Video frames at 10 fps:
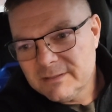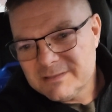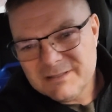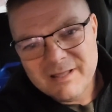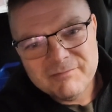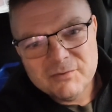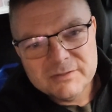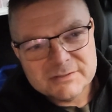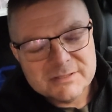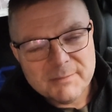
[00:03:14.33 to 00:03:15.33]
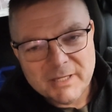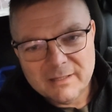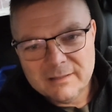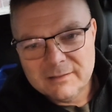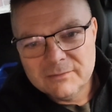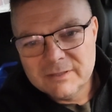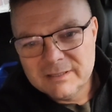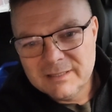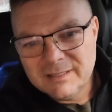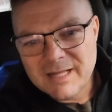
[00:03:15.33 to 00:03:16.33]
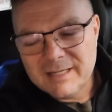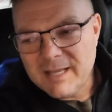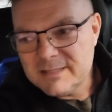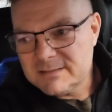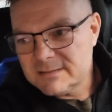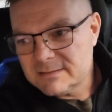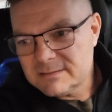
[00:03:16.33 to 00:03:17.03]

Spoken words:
you still have food in your stomach, you know, and in a lot of cases,